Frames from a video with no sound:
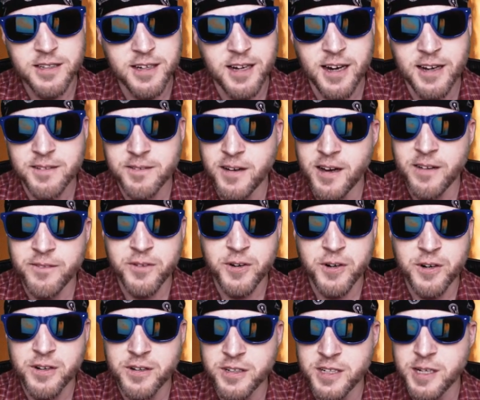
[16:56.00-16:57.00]
I've
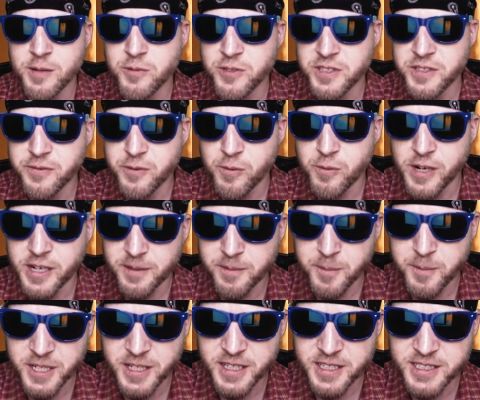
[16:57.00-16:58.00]
heard a number of different
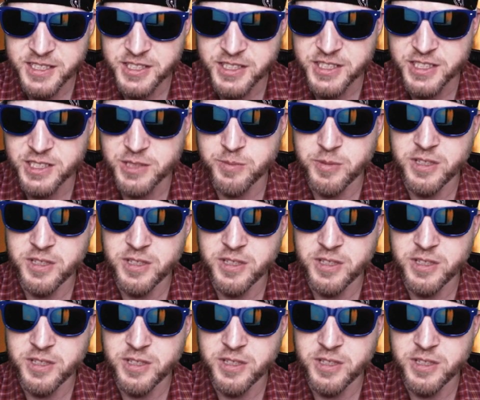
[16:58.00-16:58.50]
recommendations,